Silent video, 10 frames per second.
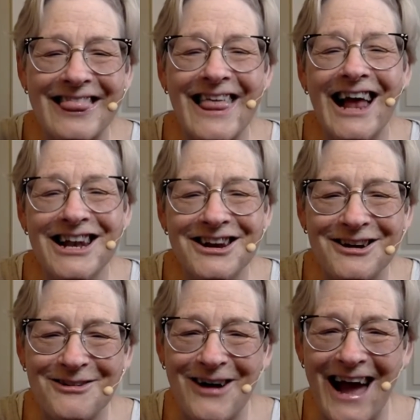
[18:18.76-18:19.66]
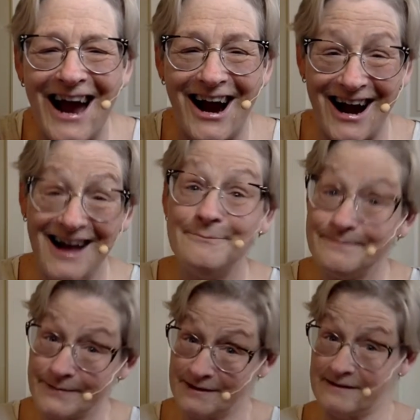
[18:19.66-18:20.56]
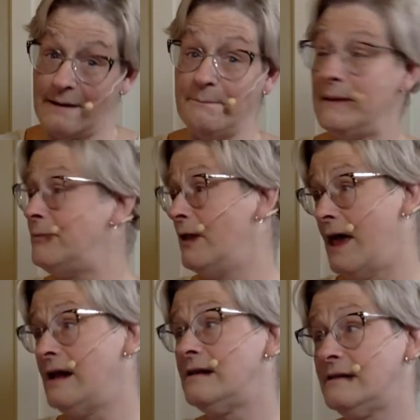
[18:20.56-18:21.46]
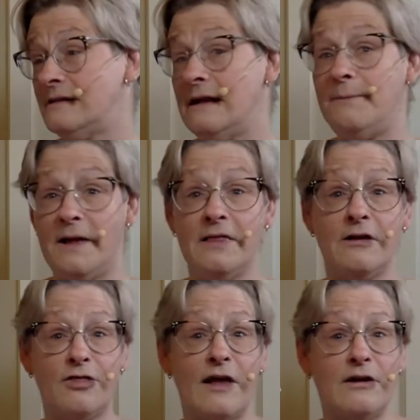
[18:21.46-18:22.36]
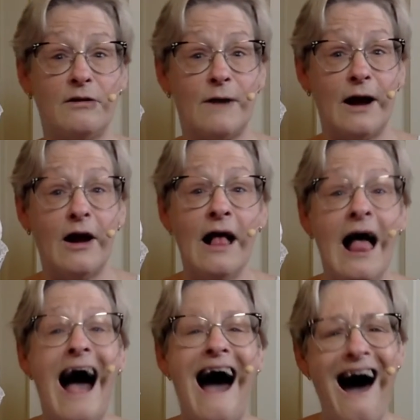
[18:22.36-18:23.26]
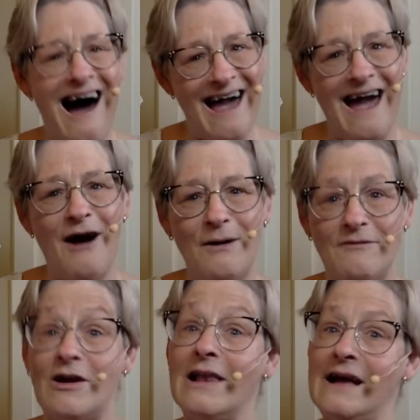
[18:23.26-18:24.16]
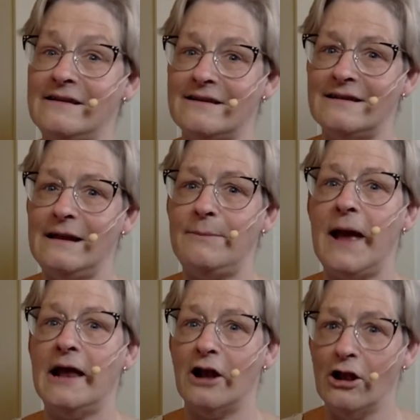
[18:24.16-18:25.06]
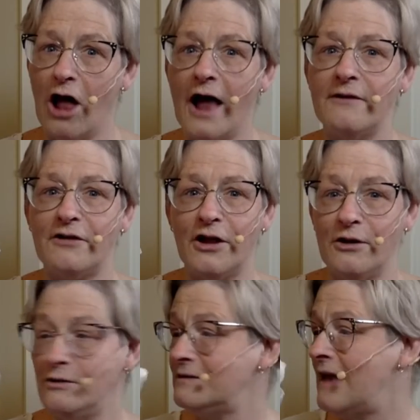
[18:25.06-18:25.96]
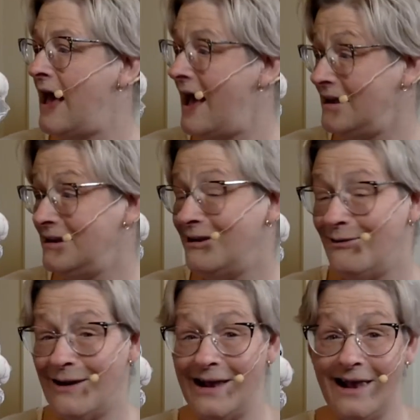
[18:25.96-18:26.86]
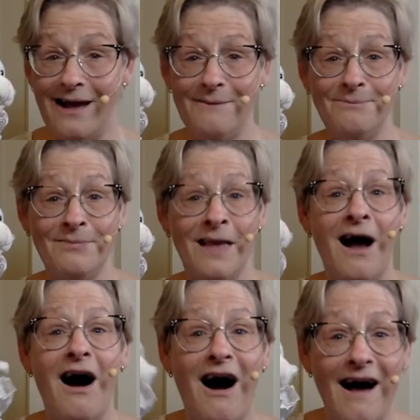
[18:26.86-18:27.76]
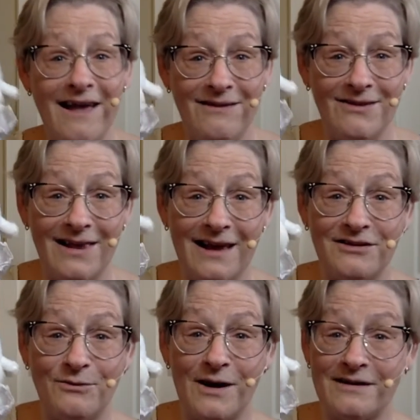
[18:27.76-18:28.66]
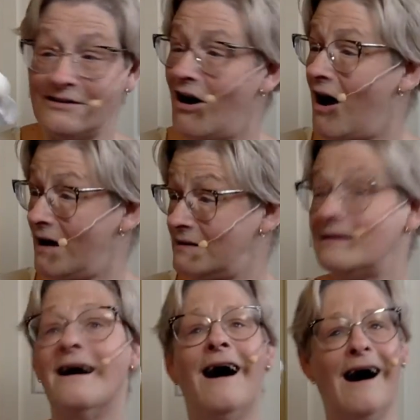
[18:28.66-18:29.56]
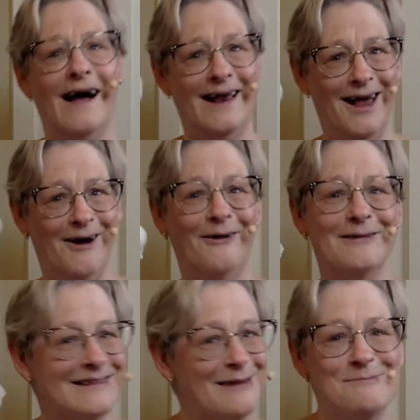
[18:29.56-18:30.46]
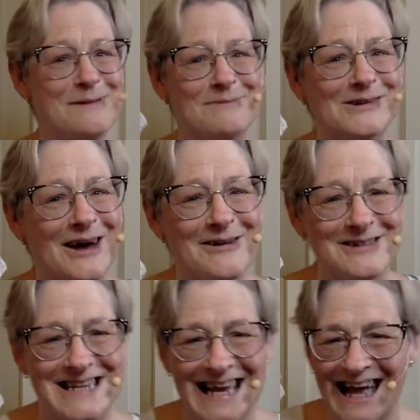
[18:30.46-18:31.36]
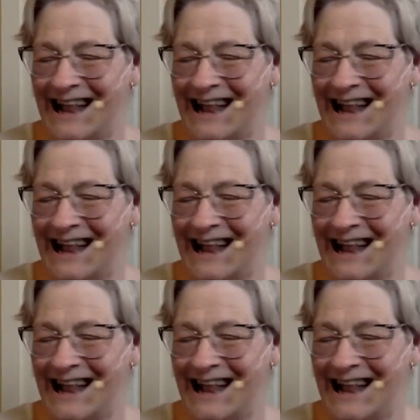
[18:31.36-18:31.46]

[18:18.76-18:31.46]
Thunderwear. Some people like to sleep in their thunderwear. I, however, like to sleep in a lot of clothes. And you know what, Lamb? I even like to wear socks. I know, some people don't.